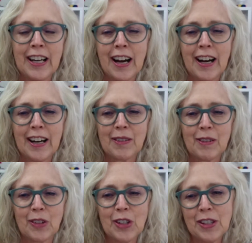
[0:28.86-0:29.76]
The
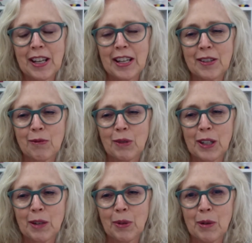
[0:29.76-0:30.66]
first thing is really
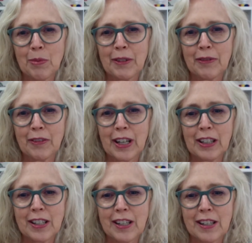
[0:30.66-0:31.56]
appropriate for
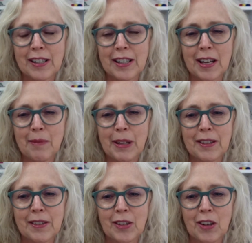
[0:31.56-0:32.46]
Valentine's Day
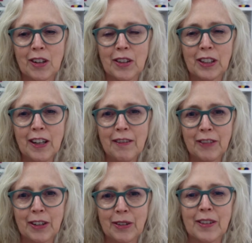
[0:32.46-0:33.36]
because it's called the Love
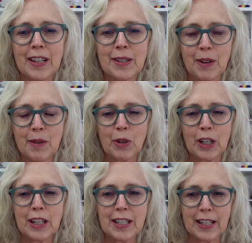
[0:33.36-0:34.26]
Note, and that's what I'm
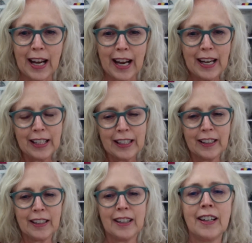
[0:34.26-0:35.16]
wearing today.
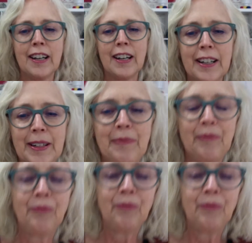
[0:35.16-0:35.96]
I'll